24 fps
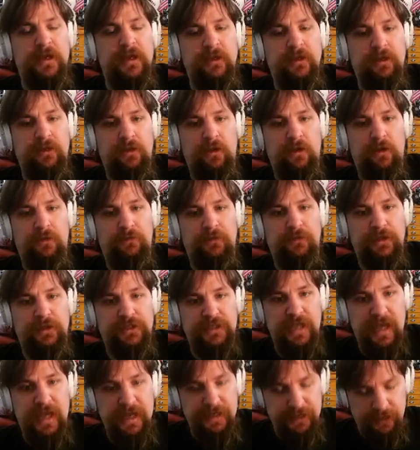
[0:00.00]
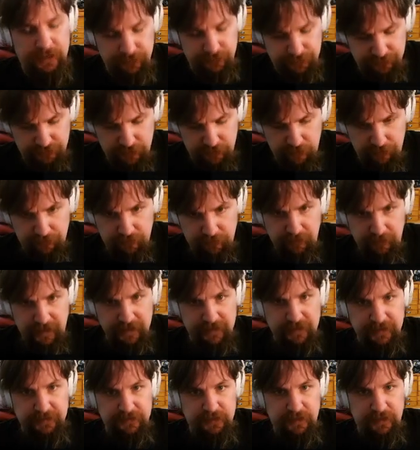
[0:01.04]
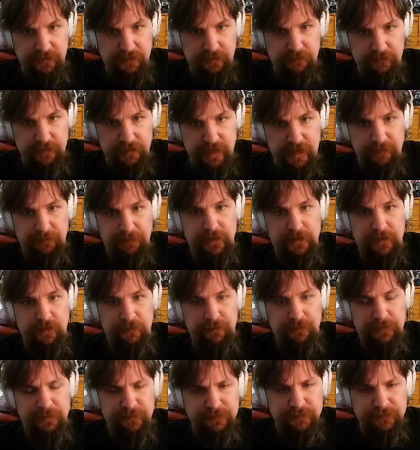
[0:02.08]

a little over 10 years ago for my Nintendo GameCube.